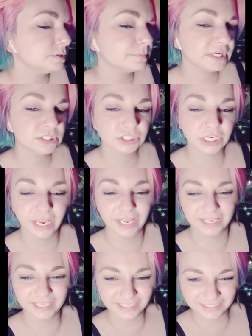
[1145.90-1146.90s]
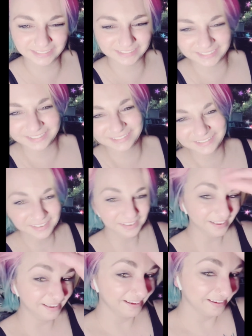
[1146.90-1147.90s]
my shit.
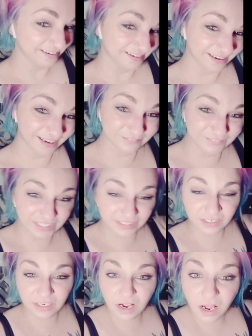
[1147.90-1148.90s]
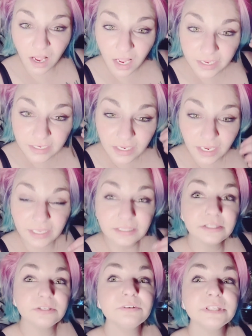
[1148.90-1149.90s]
I mean, God, I
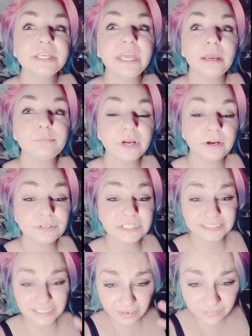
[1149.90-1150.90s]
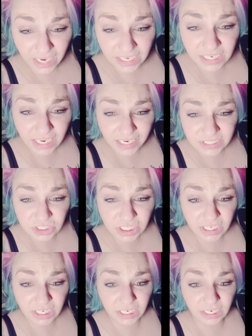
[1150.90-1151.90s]
literally can't prioritize and I have
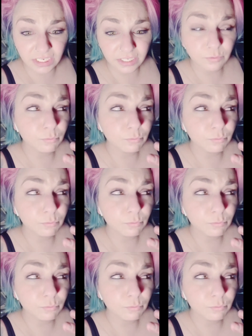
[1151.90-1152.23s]
ADHD.